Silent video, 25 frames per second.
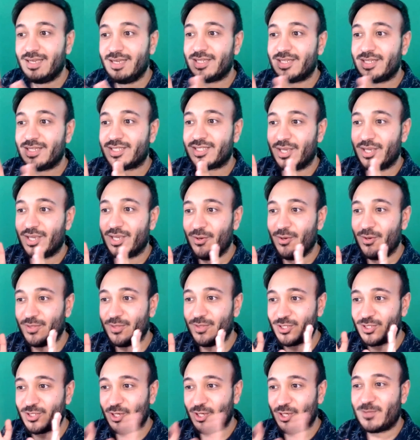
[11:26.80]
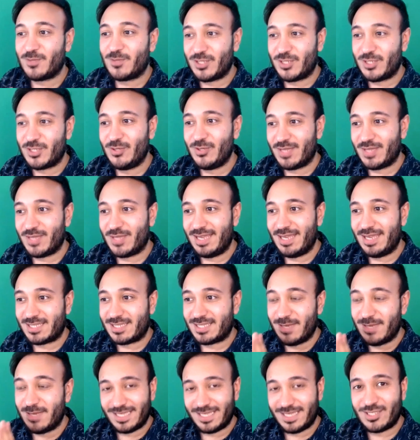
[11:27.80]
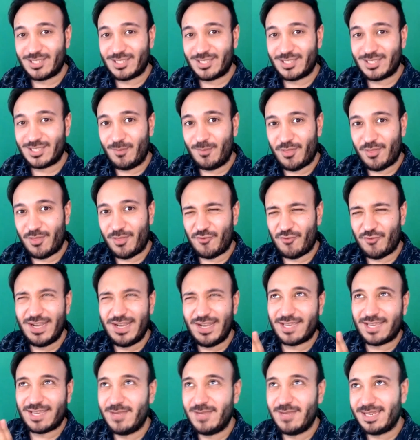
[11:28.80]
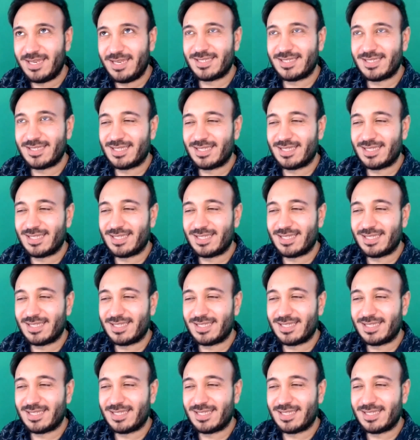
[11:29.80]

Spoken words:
So the top two, they had to pick their top three comedians,